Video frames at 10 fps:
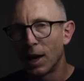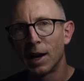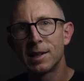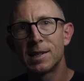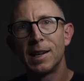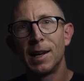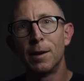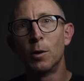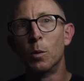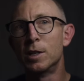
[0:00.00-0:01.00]
light
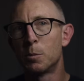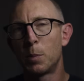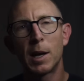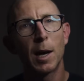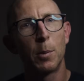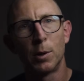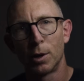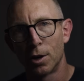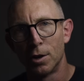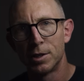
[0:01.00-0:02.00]
if the winds pick up on the
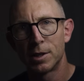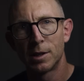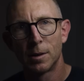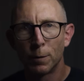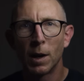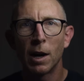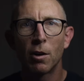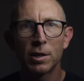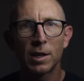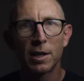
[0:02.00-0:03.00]
coast. To fly
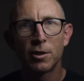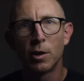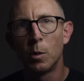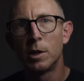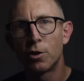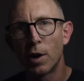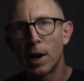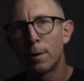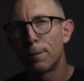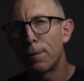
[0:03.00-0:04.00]
across country, we
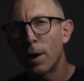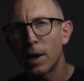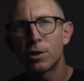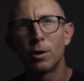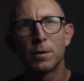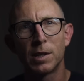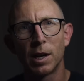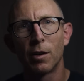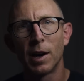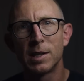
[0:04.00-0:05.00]
trade a fraction of
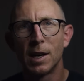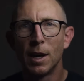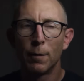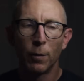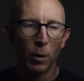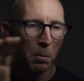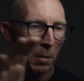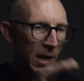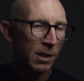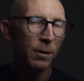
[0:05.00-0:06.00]
sink rate for a
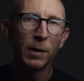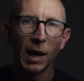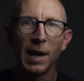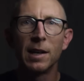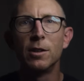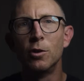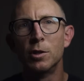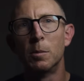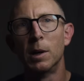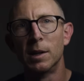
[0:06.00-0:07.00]
massive gain in
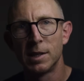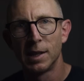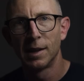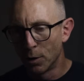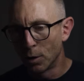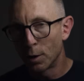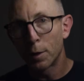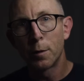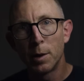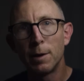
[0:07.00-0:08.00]
usability. Here are
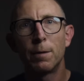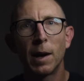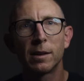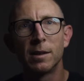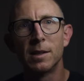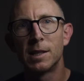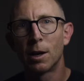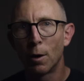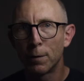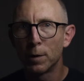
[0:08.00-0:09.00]
three factors
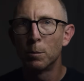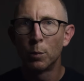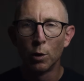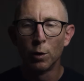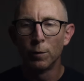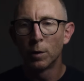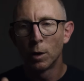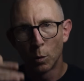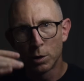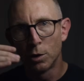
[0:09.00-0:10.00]
that often improve
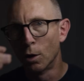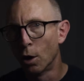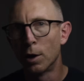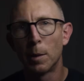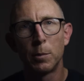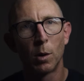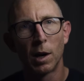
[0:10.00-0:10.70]
when you load up your